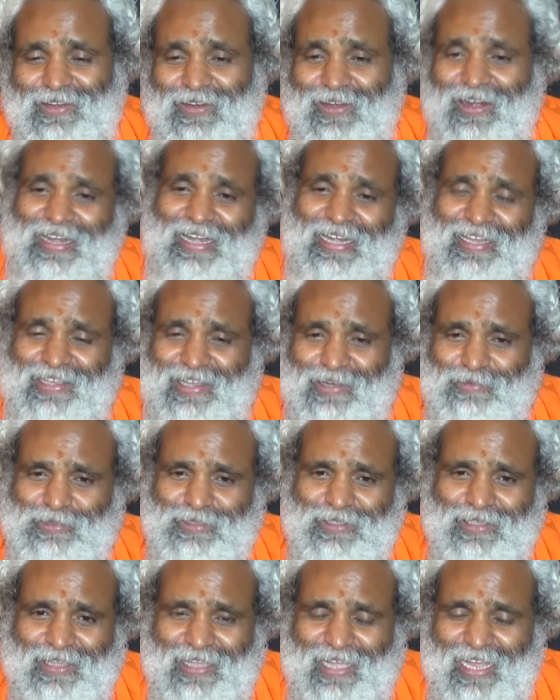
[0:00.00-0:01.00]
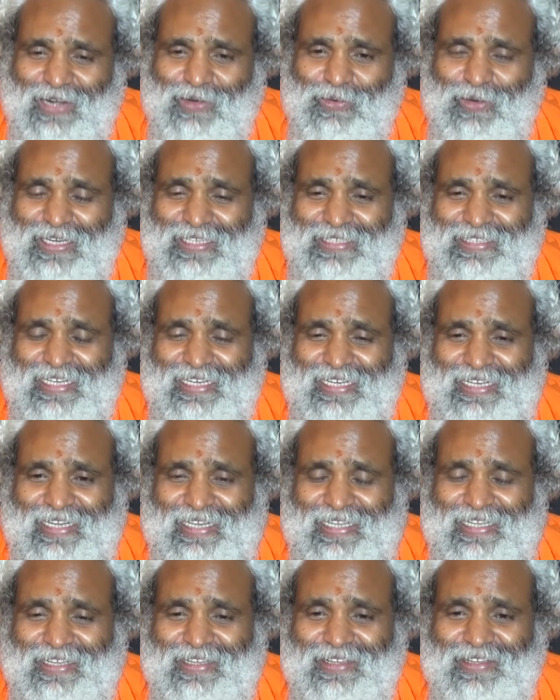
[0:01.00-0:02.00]
or lady comes. And what is that
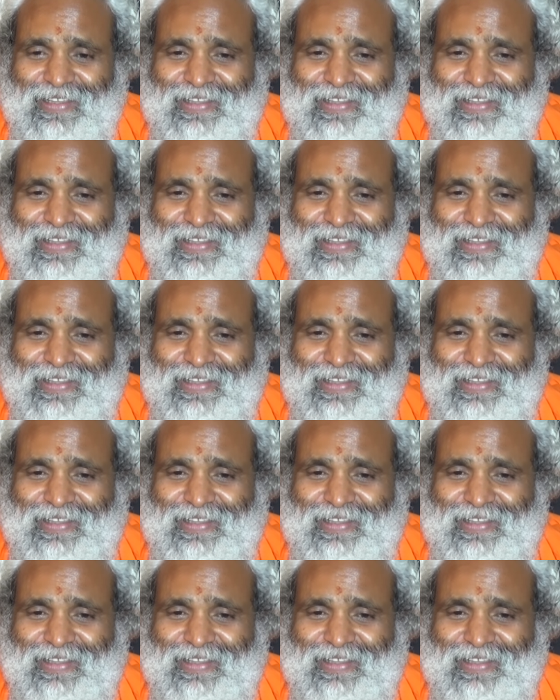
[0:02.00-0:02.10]
lady?